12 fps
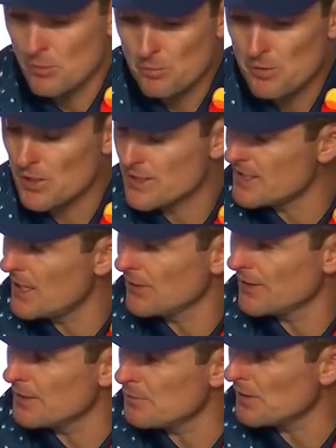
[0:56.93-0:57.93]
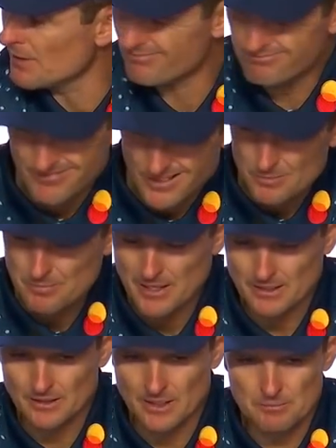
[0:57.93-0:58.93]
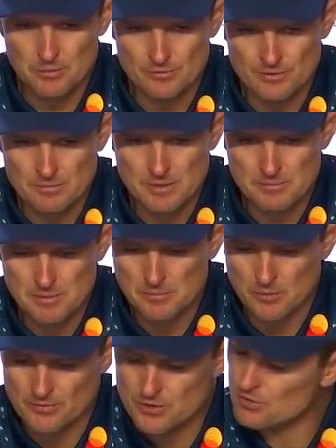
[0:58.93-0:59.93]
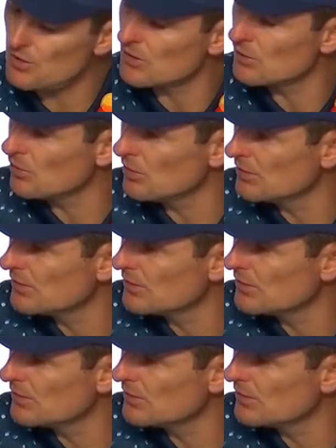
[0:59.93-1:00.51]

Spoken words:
birdies out there. But, you know, back 9 proved to be a bit more of a struggle.